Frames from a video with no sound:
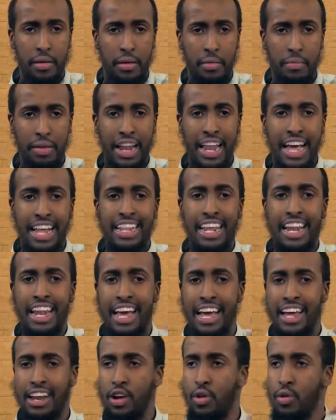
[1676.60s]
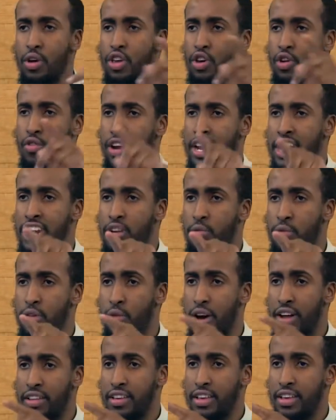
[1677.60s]
bil adilla, knowing your religion with
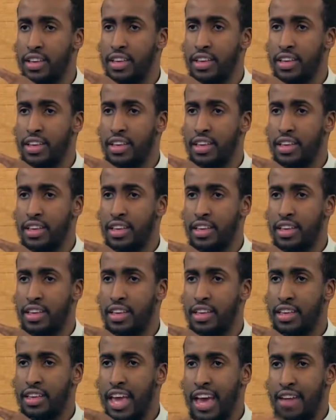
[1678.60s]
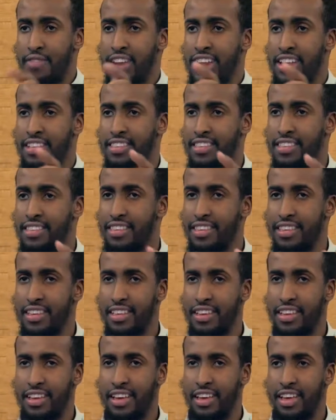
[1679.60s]
what? Evidences
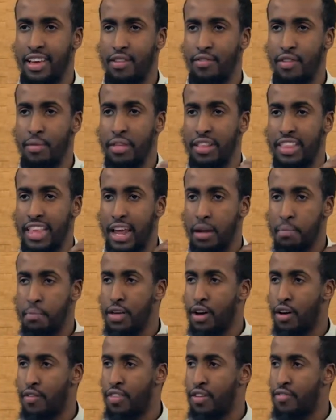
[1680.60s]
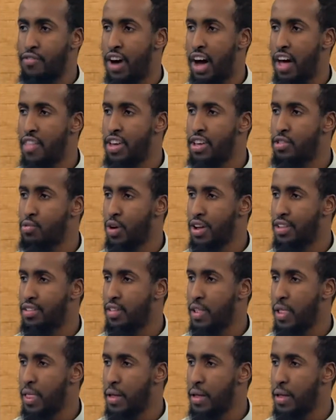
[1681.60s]
from the tarbiyah of the father is what?